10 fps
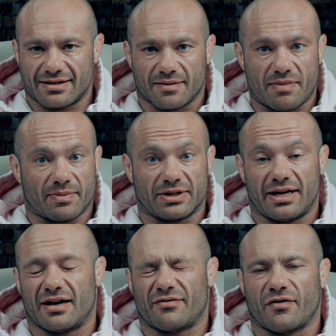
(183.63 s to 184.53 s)
Some people need
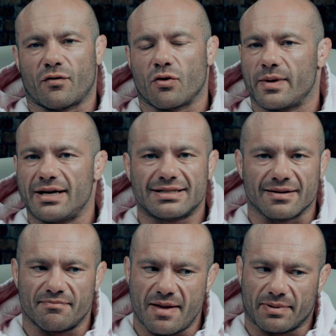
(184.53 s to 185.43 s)
it every 4 weeks,
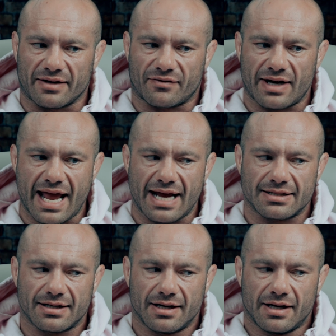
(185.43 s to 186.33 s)
some people every
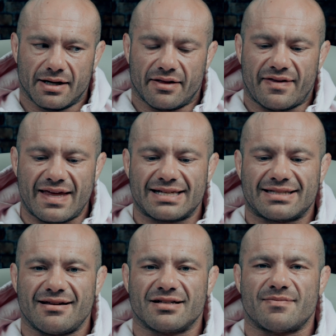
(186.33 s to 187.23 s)
8. These
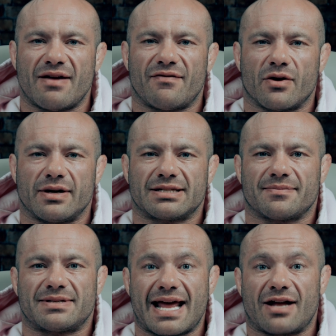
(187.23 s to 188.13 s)
things may vary
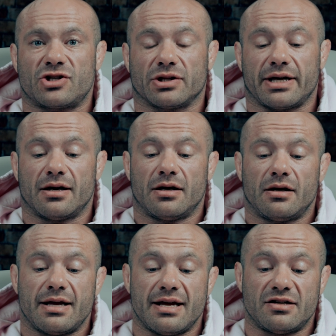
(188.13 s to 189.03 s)
substantially
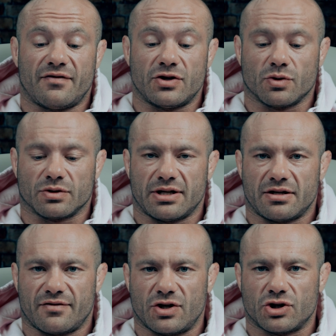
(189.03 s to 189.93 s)
individual to
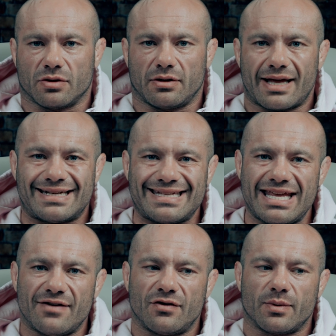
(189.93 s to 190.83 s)
individual and
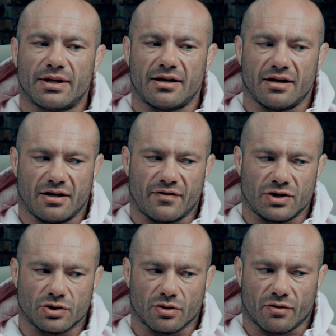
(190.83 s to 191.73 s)
even within an
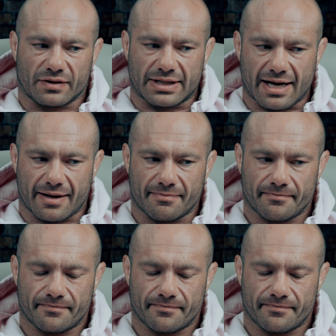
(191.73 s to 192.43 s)
individual over time.